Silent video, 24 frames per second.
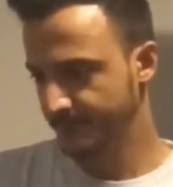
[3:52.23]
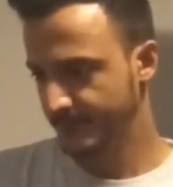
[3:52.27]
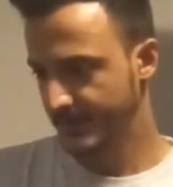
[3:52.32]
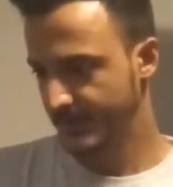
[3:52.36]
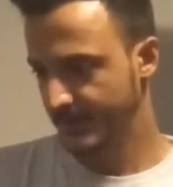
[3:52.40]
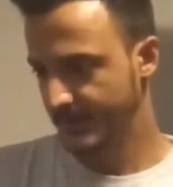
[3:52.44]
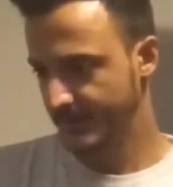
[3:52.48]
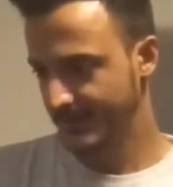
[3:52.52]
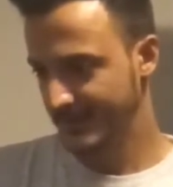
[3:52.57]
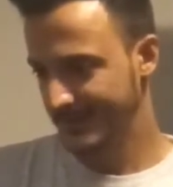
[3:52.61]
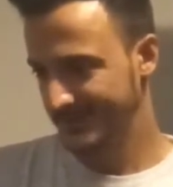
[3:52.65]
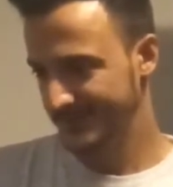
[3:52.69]

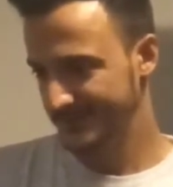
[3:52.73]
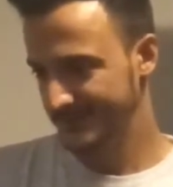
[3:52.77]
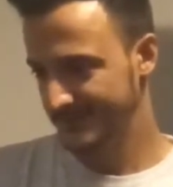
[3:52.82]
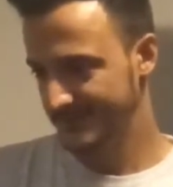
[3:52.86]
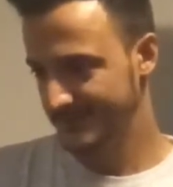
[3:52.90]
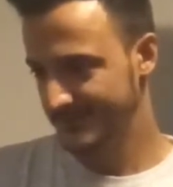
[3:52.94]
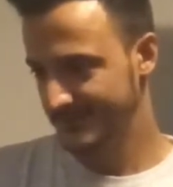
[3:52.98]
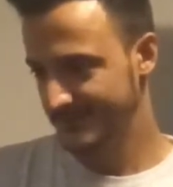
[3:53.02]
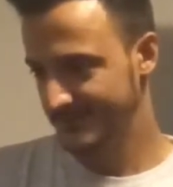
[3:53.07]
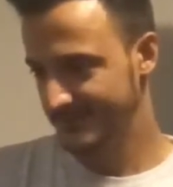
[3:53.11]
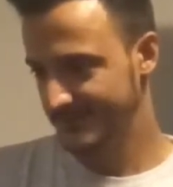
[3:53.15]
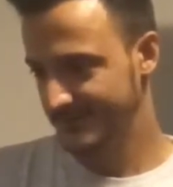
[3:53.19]
And as you
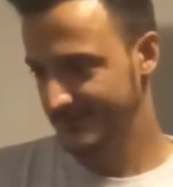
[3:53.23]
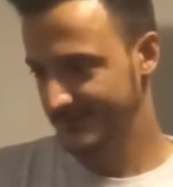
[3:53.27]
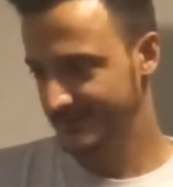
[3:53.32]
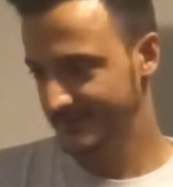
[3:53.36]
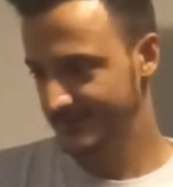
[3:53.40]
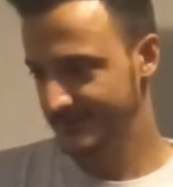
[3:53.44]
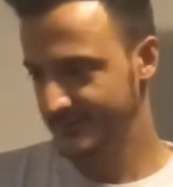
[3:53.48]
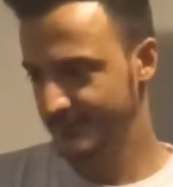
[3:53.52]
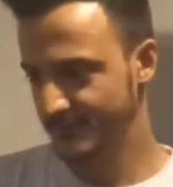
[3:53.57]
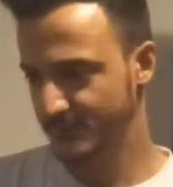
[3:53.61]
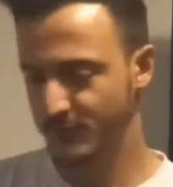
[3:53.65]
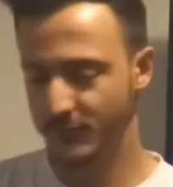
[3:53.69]
can see, this
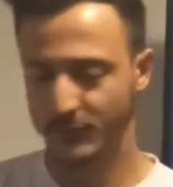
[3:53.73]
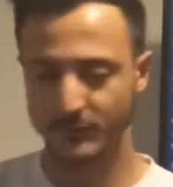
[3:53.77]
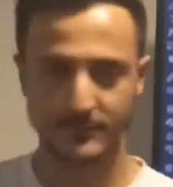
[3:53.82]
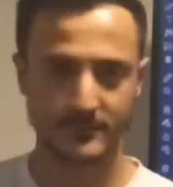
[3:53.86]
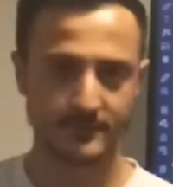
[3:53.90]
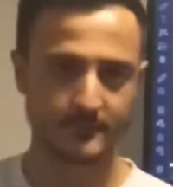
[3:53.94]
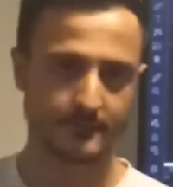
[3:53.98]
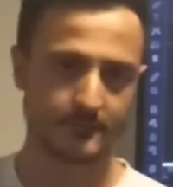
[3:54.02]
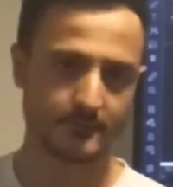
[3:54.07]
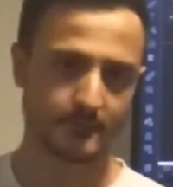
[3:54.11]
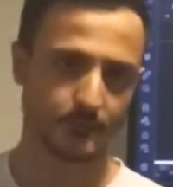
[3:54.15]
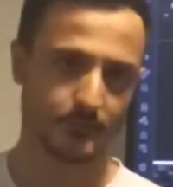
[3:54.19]
is the
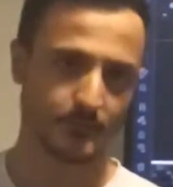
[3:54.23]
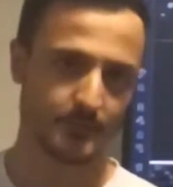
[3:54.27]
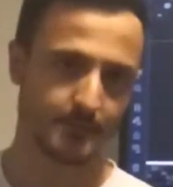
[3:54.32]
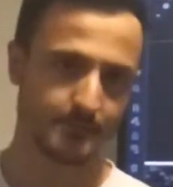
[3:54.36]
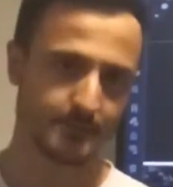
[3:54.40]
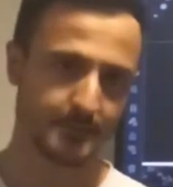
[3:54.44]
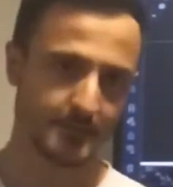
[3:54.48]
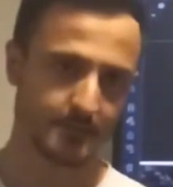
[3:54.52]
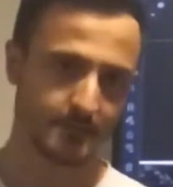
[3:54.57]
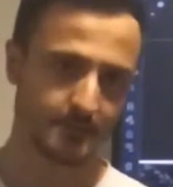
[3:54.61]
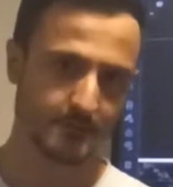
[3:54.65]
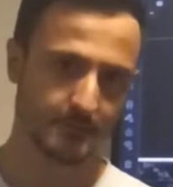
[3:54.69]
moment when
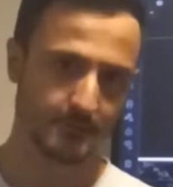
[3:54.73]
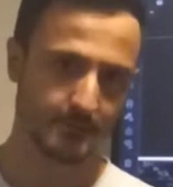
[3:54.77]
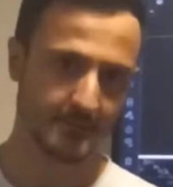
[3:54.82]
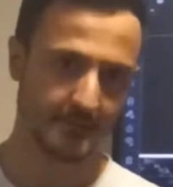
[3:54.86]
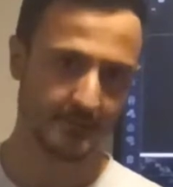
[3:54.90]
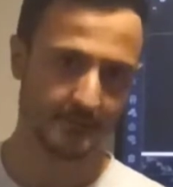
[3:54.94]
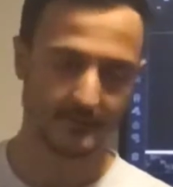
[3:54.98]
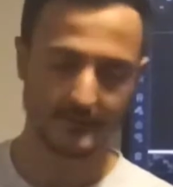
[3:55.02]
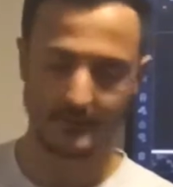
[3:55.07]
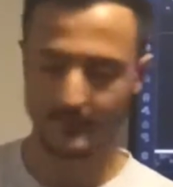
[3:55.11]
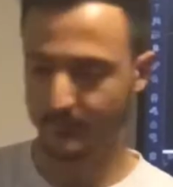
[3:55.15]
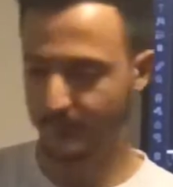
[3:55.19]
Bitcoin
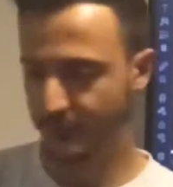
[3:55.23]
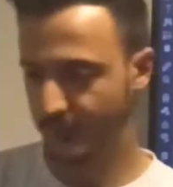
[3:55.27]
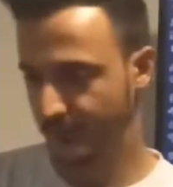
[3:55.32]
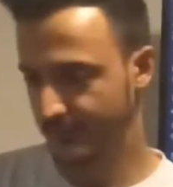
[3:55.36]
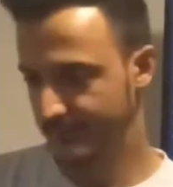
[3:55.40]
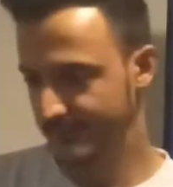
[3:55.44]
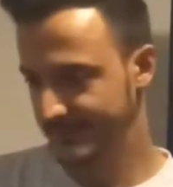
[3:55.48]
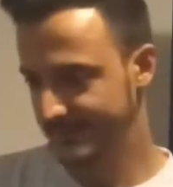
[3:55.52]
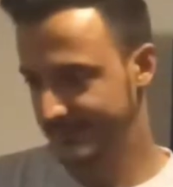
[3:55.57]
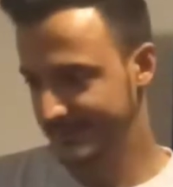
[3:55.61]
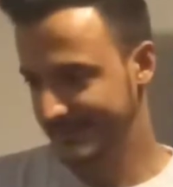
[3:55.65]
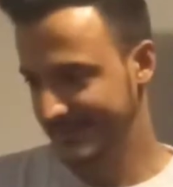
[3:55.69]
basically broke
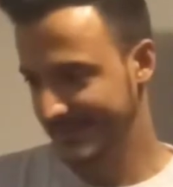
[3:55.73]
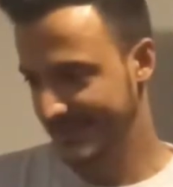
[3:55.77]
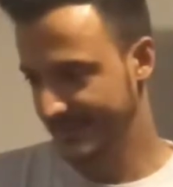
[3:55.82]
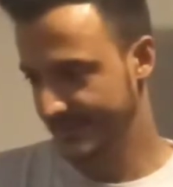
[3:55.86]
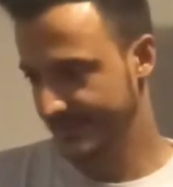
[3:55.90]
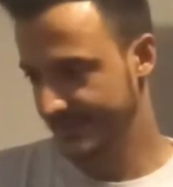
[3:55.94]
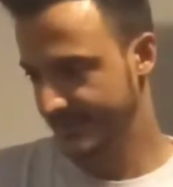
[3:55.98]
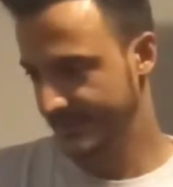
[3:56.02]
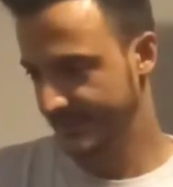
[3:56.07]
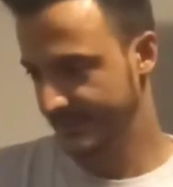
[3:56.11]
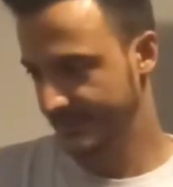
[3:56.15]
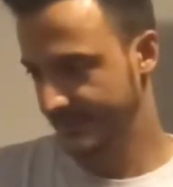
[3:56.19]

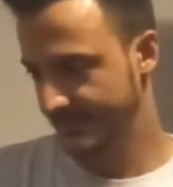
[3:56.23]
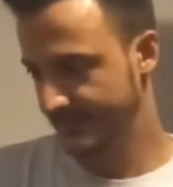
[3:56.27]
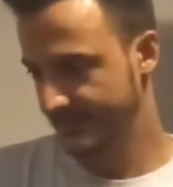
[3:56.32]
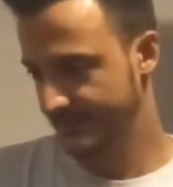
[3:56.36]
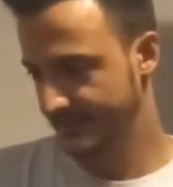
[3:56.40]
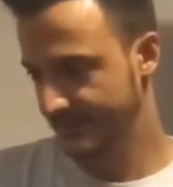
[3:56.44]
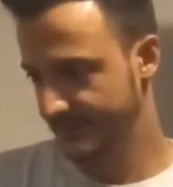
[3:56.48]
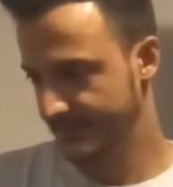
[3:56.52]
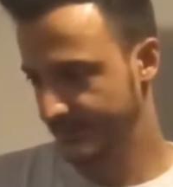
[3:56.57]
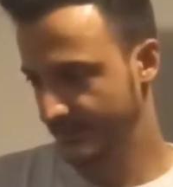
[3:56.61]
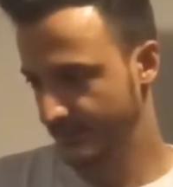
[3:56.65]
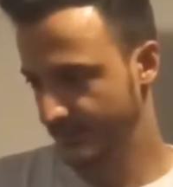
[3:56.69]
10k,
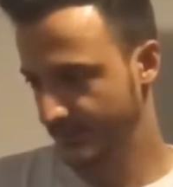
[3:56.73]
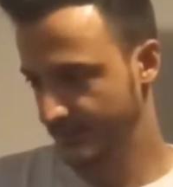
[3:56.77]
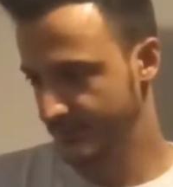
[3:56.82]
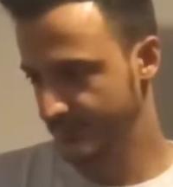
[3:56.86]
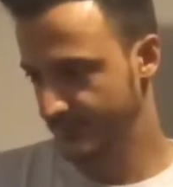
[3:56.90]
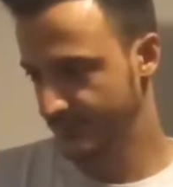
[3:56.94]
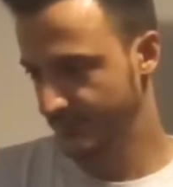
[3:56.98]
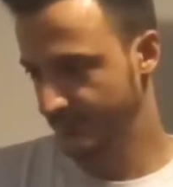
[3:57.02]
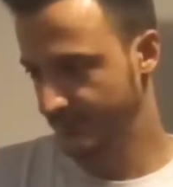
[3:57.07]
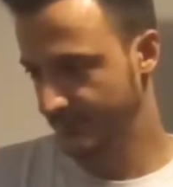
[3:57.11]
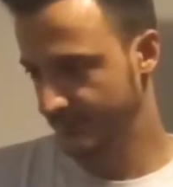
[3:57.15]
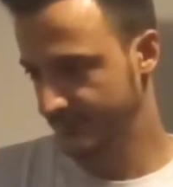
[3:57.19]

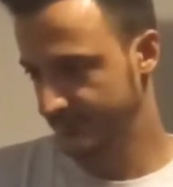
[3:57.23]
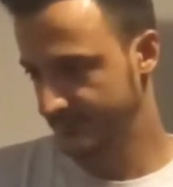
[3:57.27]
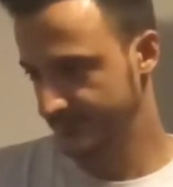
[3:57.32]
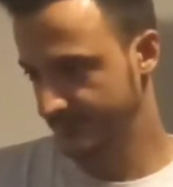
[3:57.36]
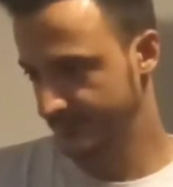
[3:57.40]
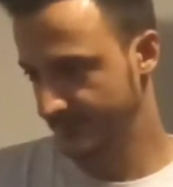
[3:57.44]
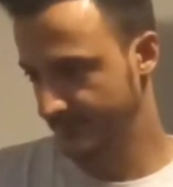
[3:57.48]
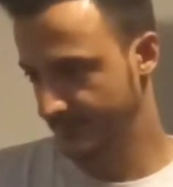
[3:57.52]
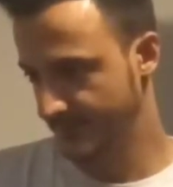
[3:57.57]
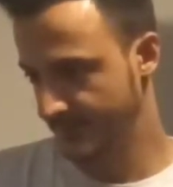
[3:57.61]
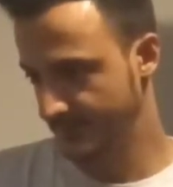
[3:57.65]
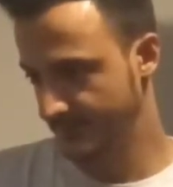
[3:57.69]
which was
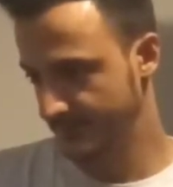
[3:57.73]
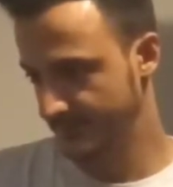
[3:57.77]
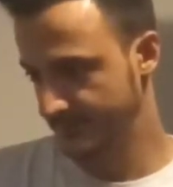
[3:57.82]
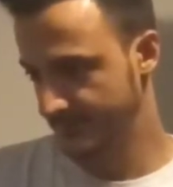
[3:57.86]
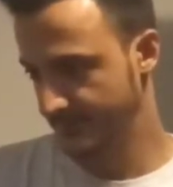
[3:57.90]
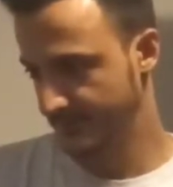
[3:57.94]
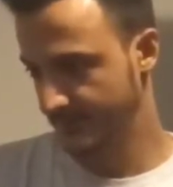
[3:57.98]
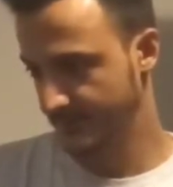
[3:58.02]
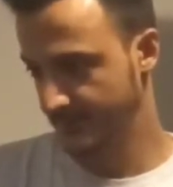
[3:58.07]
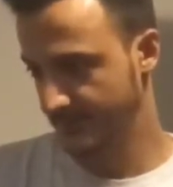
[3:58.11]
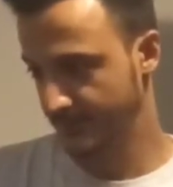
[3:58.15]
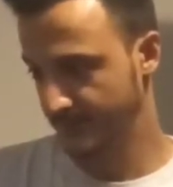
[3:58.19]
around
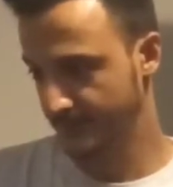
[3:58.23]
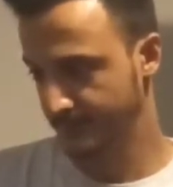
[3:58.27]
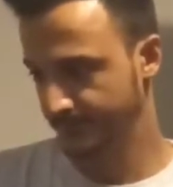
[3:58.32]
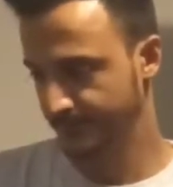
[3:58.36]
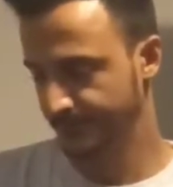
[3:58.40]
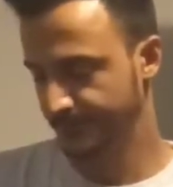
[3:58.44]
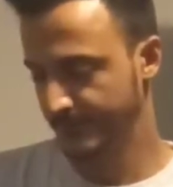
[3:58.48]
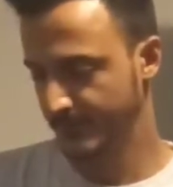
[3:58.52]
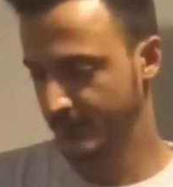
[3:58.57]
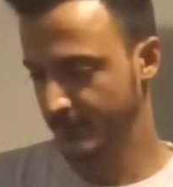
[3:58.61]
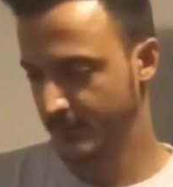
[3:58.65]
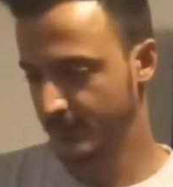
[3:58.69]

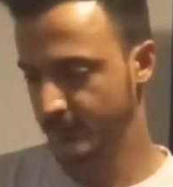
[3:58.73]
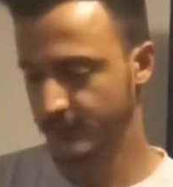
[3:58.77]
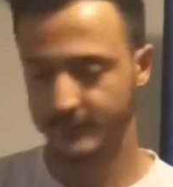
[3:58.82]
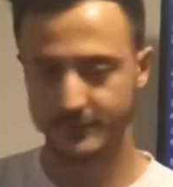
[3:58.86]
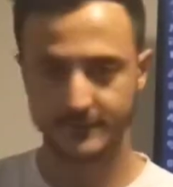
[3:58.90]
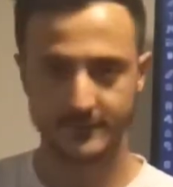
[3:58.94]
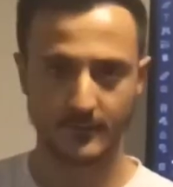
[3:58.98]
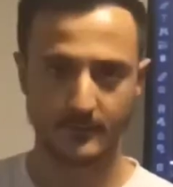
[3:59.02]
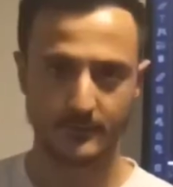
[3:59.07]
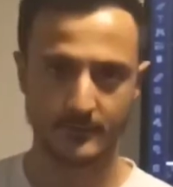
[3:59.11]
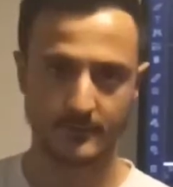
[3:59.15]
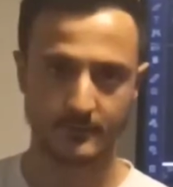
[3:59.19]

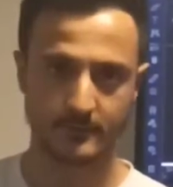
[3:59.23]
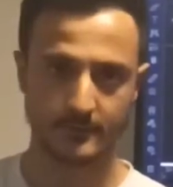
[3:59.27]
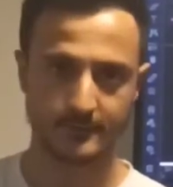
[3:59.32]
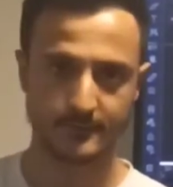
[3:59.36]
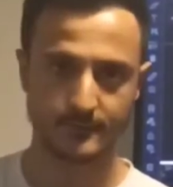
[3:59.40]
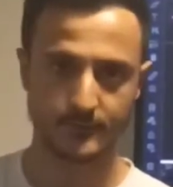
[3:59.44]
summer of